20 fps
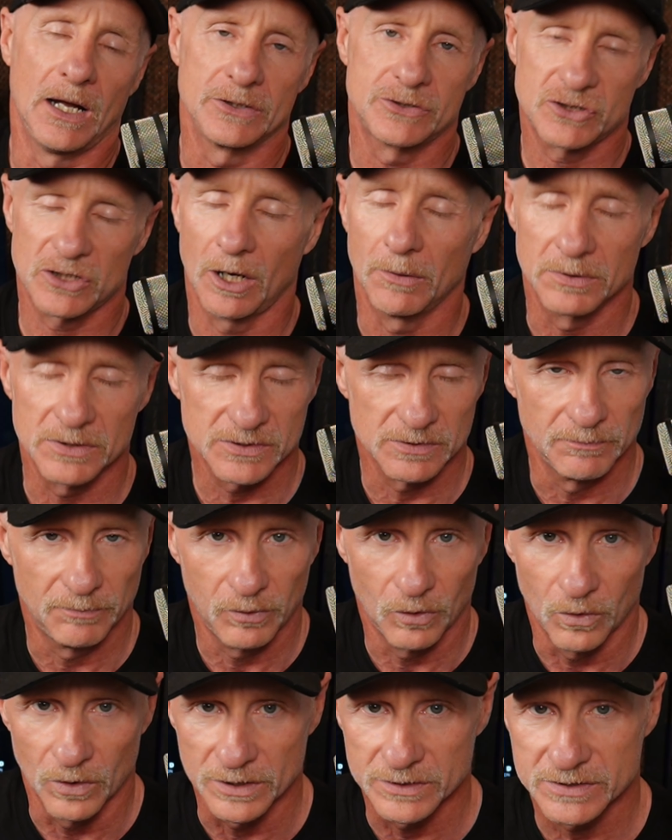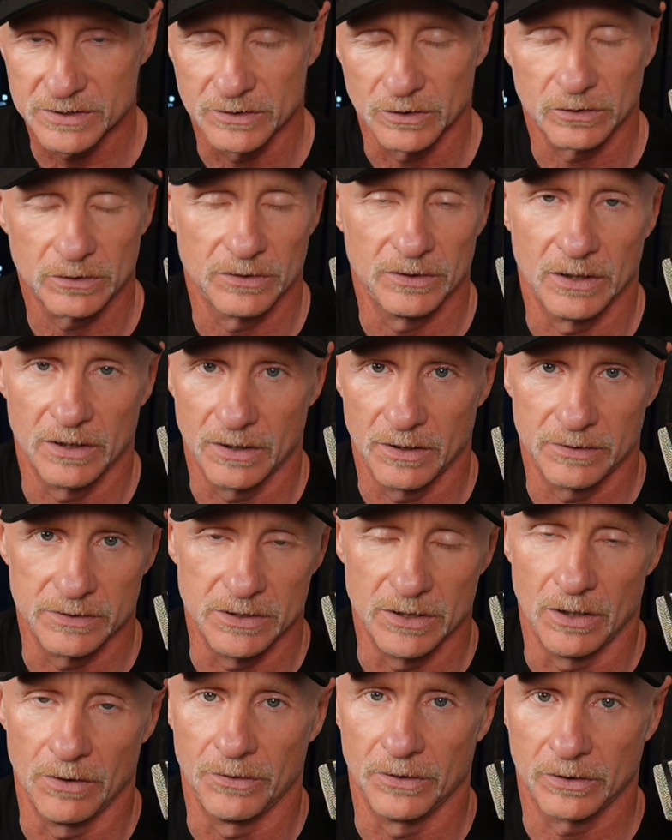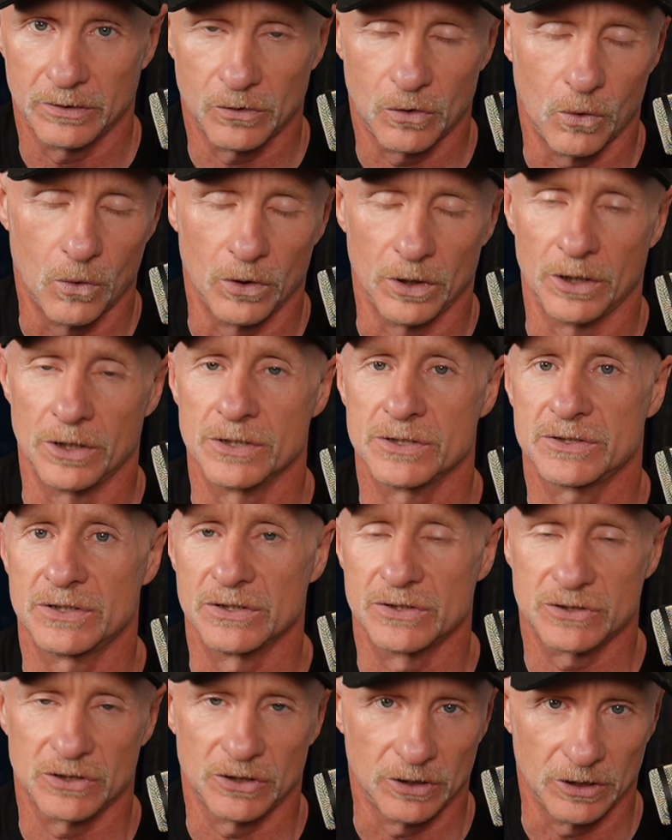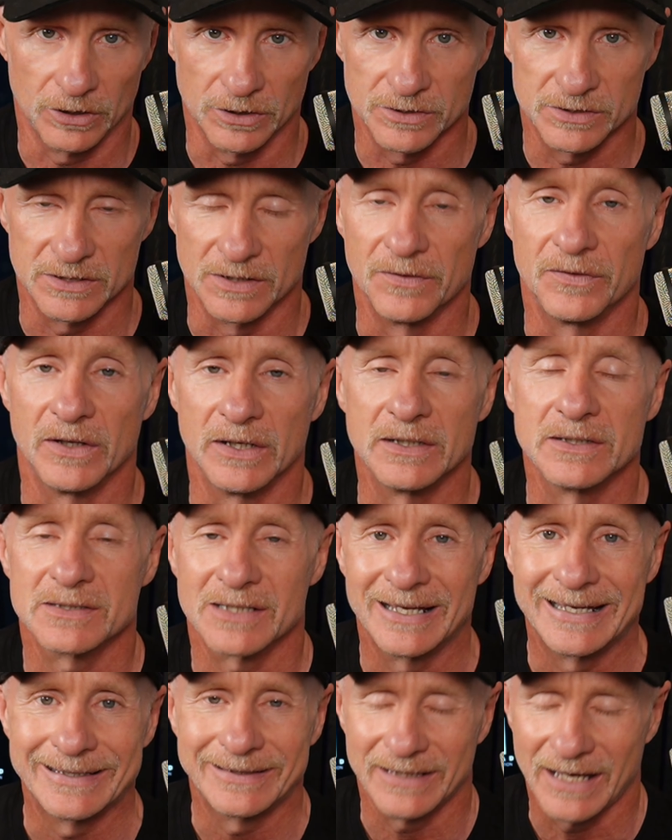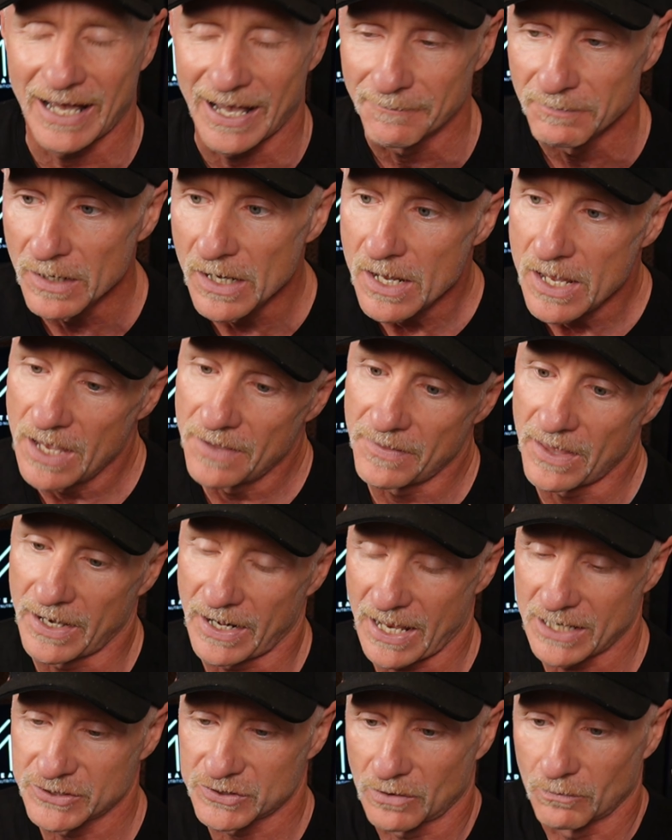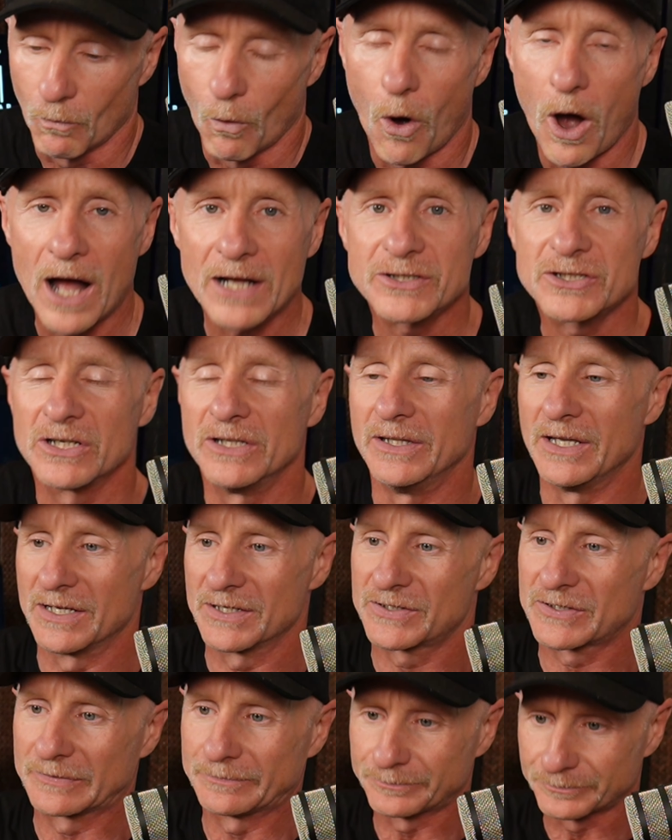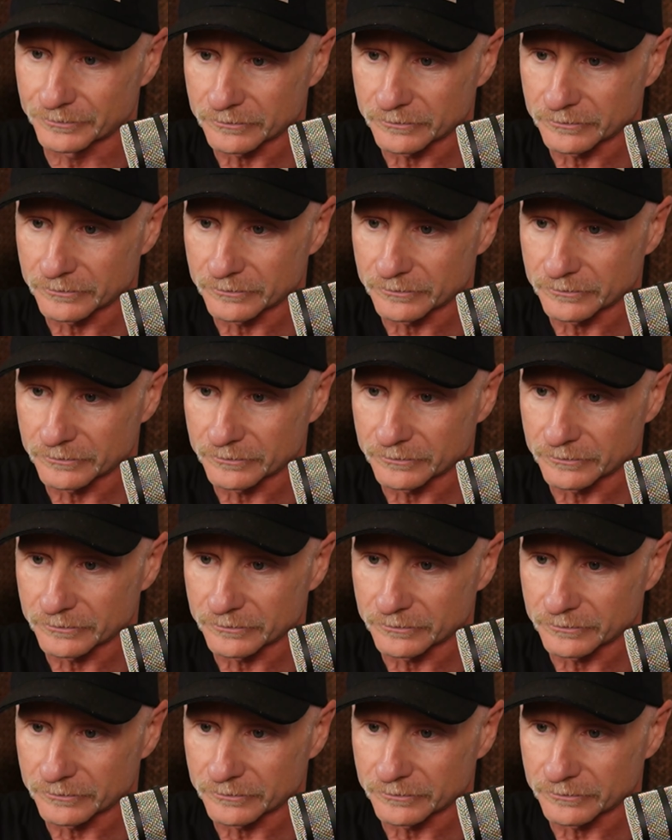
troublesome points, the corners, the turns, and things like that. And then as I'm watching this,